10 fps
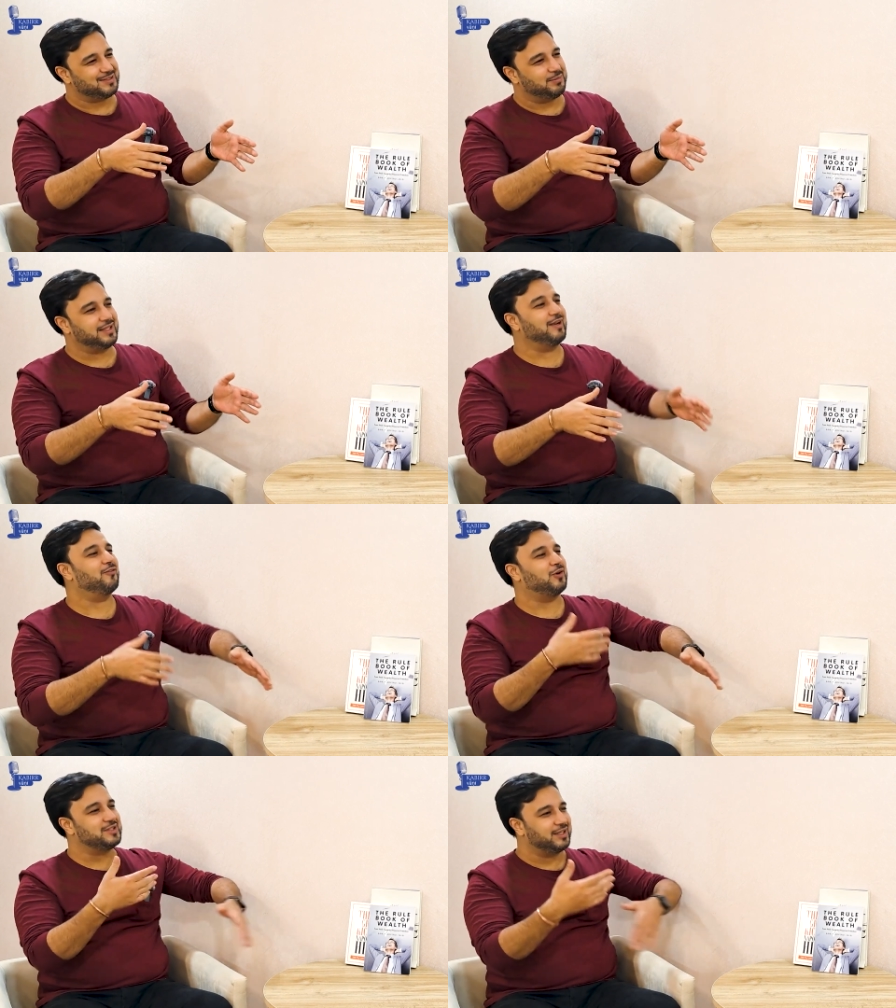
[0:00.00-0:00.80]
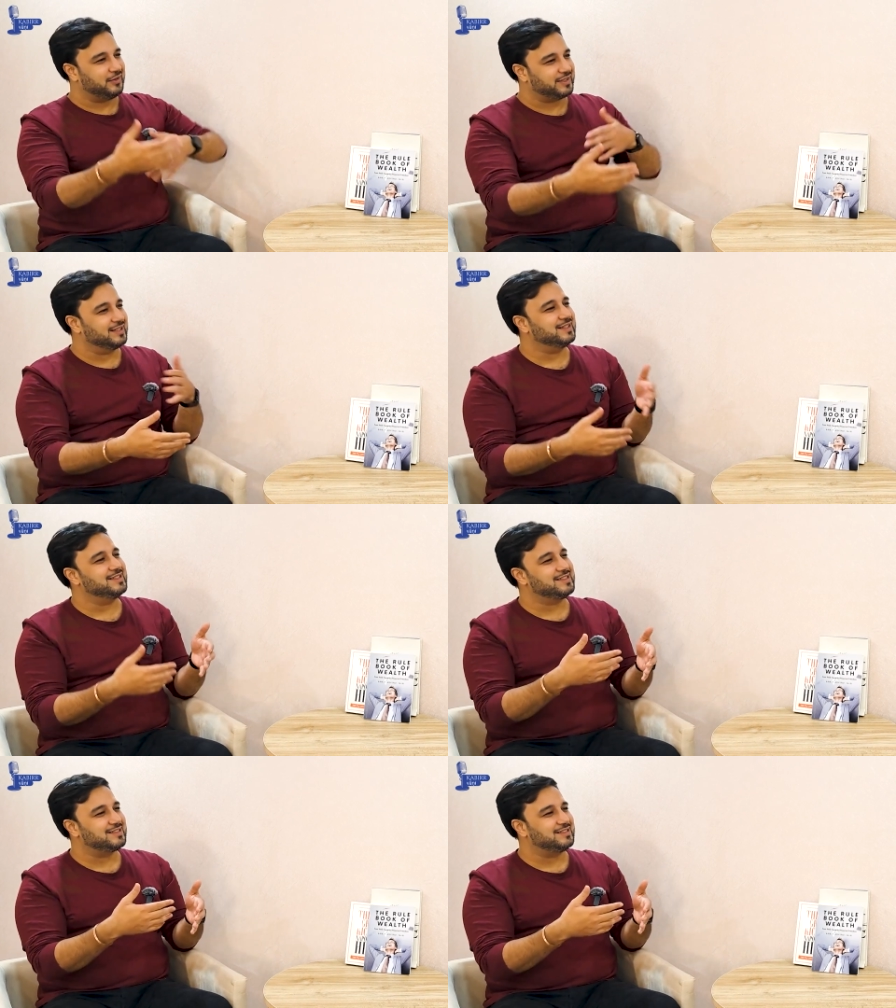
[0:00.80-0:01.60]
But then of course the
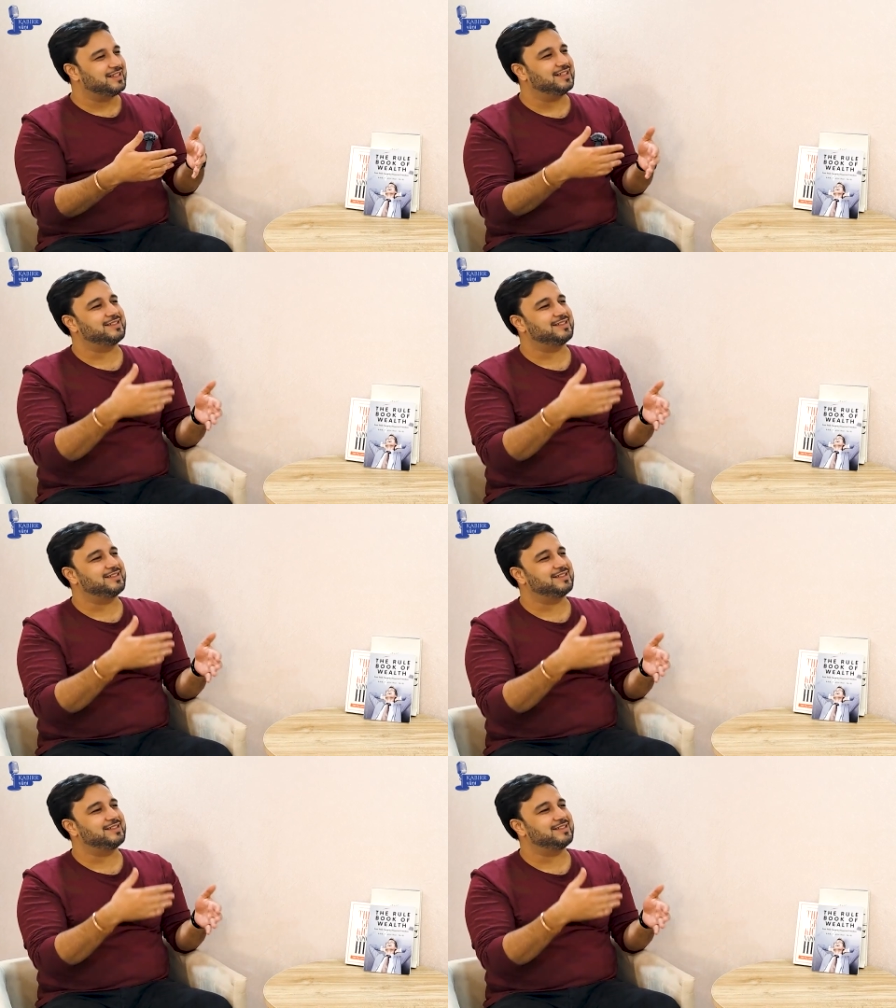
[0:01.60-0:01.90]
returns is